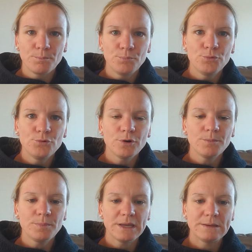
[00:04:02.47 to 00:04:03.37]
poor
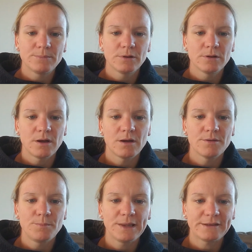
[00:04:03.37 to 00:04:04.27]
people are the
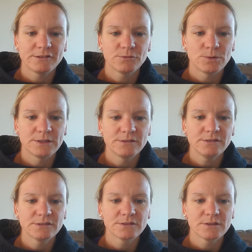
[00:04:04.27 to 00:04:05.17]
blessed
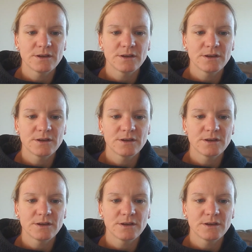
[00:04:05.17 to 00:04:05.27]
ones,